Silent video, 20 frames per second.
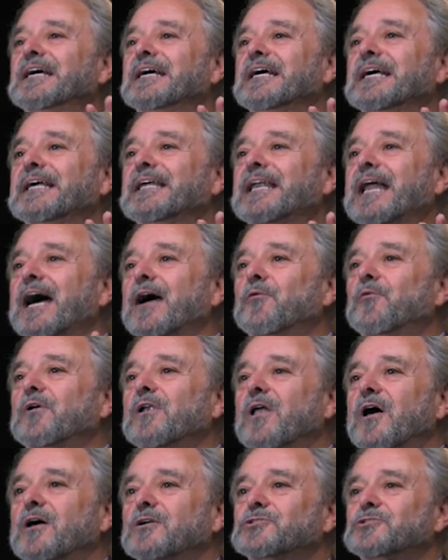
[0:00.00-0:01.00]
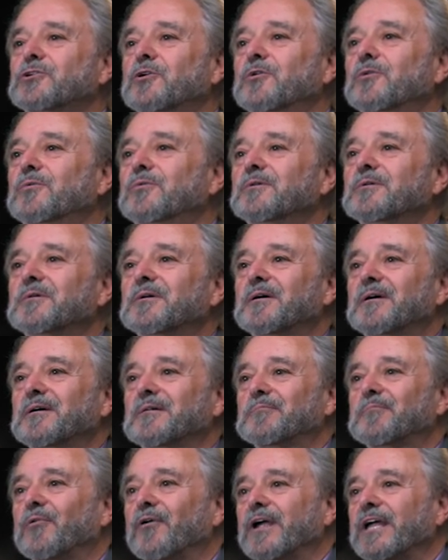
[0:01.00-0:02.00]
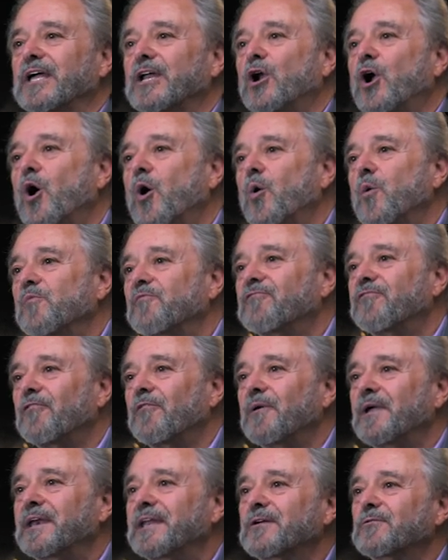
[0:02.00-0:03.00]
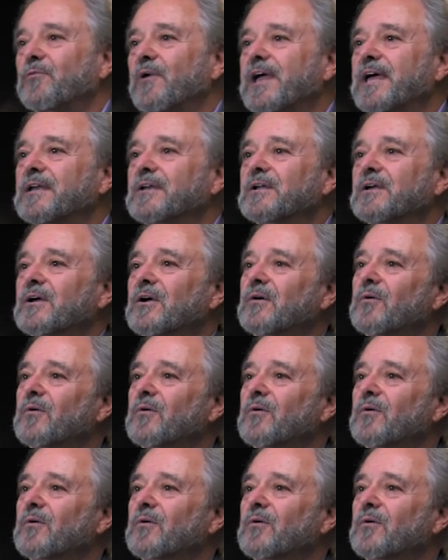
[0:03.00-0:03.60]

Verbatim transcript: And I will also bring it home for any red,